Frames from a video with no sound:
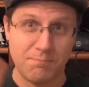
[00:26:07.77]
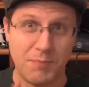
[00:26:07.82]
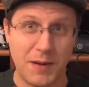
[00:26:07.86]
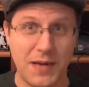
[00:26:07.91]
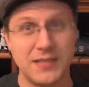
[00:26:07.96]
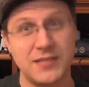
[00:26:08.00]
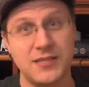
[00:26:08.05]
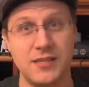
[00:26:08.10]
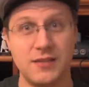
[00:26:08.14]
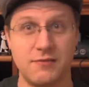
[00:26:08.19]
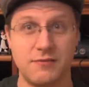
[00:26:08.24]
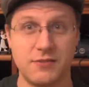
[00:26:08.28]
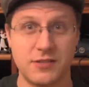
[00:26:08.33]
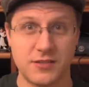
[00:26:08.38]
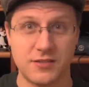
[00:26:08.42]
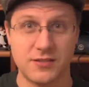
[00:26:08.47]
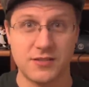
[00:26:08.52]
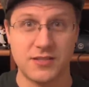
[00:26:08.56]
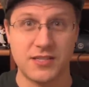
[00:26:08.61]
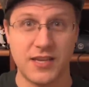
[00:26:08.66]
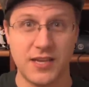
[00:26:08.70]
back to the
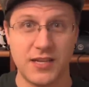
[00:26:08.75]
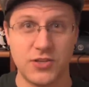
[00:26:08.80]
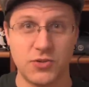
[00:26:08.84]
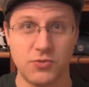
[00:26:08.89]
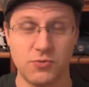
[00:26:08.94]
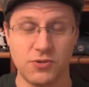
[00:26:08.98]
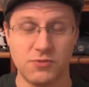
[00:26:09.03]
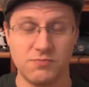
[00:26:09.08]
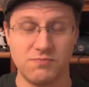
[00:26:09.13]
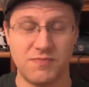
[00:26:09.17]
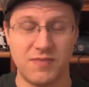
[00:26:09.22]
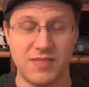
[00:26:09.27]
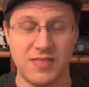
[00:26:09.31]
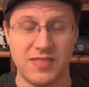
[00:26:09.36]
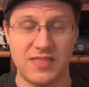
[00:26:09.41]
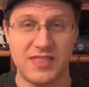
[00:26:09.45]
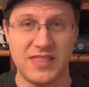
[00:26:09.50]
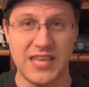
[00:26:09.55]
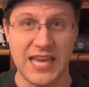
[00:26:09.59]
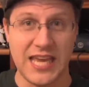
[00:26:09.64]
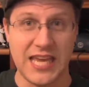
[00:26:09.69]
original scheduled
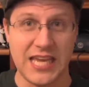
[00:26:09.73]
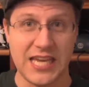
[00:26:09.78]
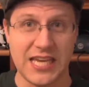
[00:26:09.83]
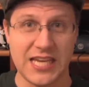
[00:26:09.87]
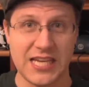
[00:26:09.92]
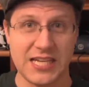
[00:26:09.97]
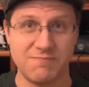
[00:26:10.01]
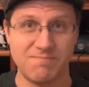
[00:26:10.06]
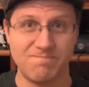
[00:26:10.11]
thing.